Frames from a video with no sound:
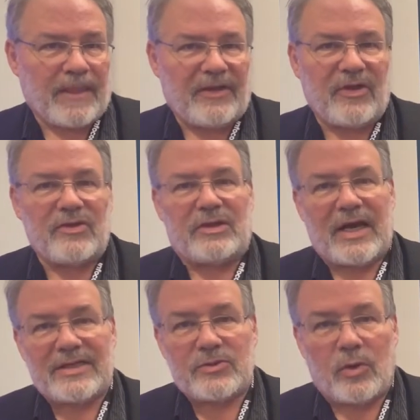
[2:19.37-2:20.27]
And then the
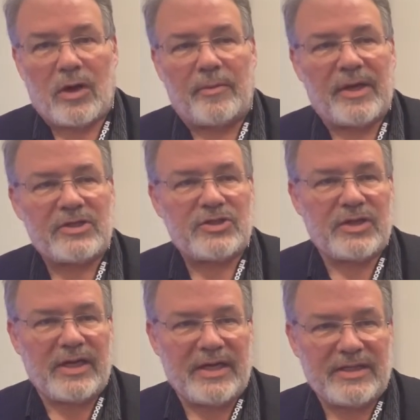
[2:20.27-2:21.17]
last one I'll
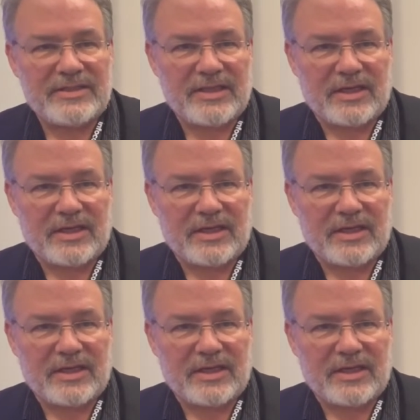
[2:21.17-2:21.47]
mention is the